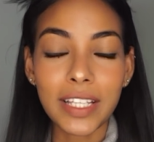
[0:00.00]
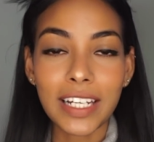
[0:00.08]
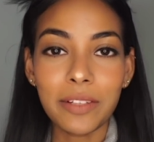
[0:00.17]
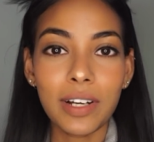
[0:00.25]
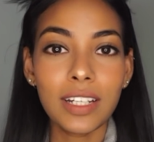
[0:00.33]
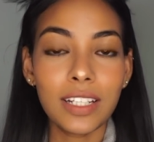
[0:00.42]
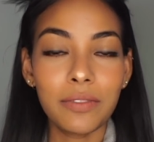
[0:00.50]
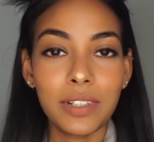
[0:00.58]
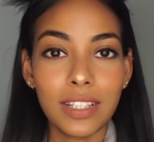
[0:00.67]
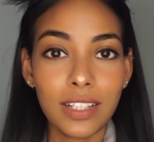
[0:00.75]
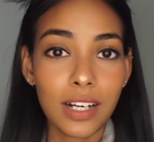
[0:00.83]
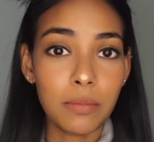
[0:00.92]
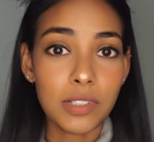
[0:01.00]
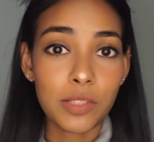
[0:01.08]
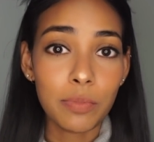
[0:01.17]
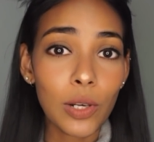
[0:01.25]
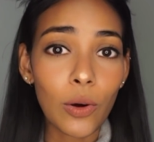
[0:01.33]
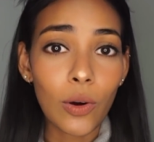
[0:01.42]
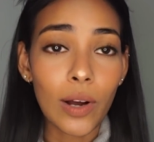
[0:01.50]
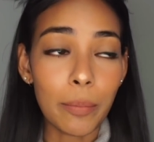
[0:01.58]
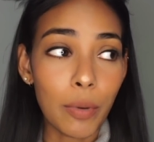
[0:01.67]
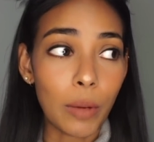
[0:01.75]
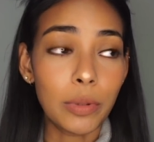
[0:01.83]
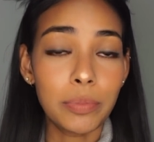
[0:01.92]
anyone, leave it in the comments below. I'm
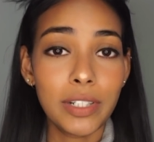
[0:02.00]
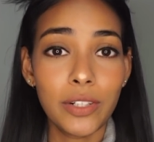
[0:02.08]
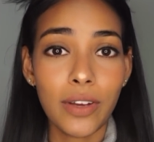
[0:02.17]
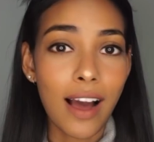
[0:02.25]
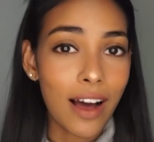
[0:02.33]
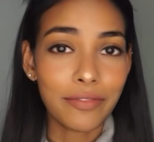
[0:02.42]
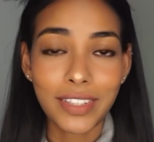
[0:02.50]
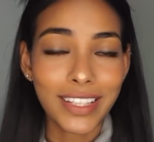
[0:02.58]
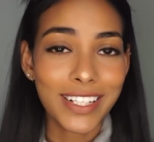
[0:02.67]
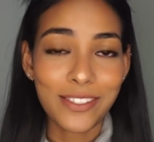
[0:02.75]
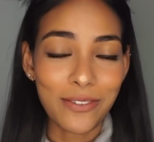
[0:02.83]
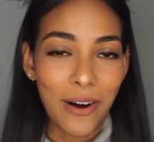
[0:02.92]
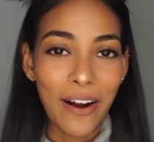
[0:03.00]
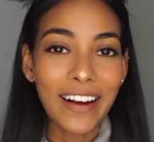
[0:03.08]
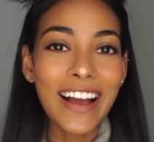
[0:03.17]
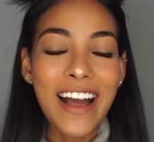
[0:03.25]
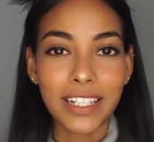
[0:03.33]
probably doing half the things wrong.